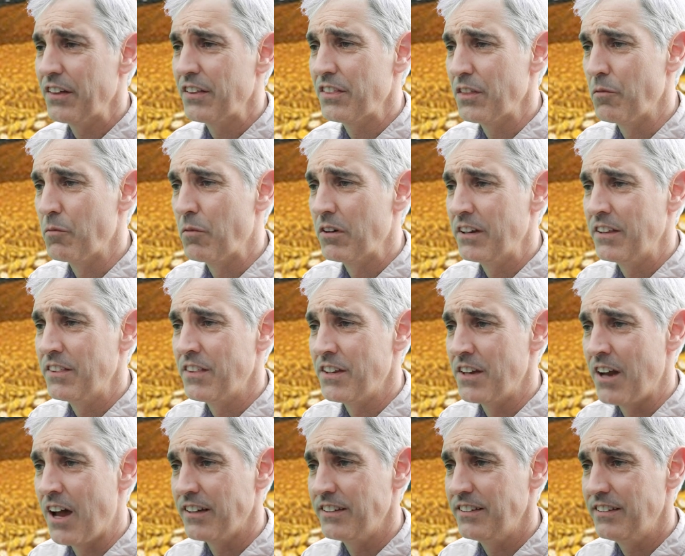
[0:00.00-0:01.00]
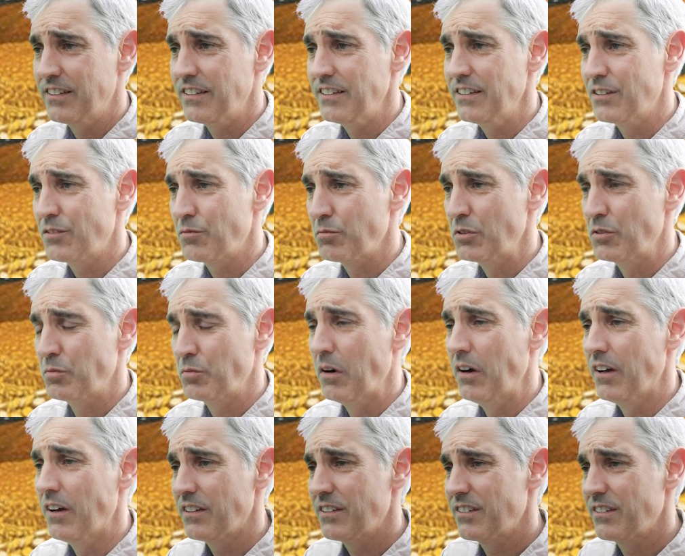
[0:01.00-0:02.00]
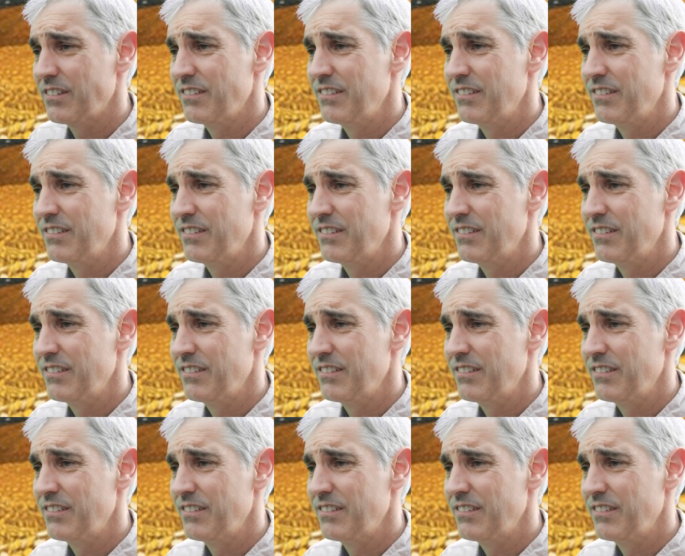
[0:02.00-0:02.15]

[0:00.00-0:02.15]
the one in the 90s was worse.